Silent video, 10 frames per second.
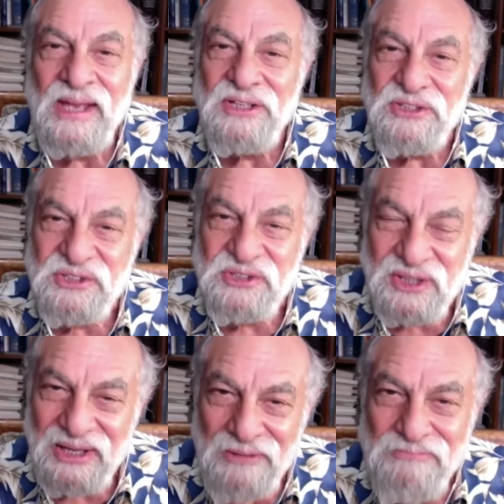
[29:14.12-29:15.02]

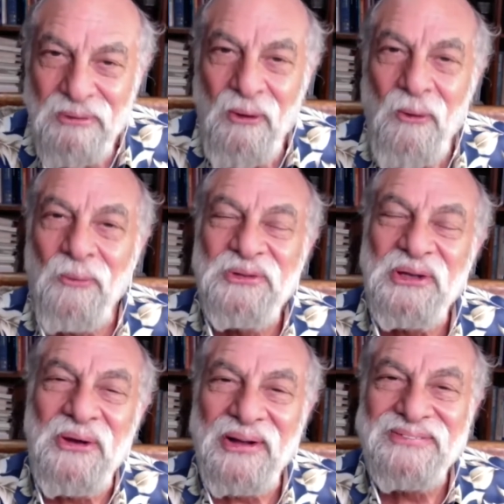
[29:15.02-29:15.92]
Skip
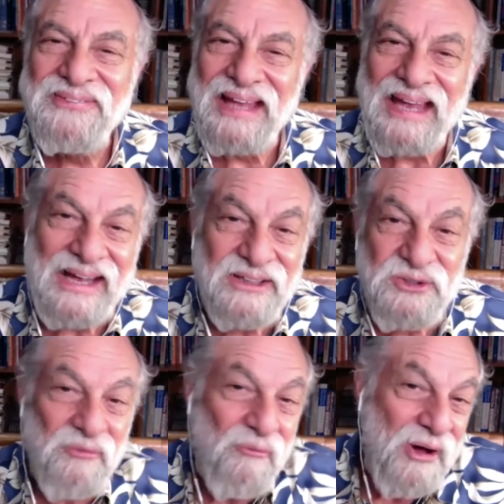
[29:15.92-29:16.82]
holding onto the
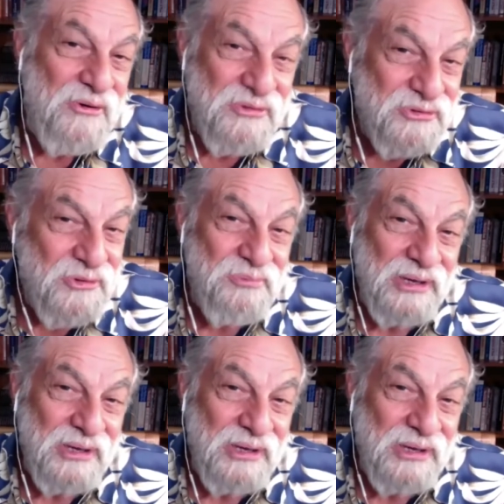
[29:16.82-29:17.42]
hands of 1 or 2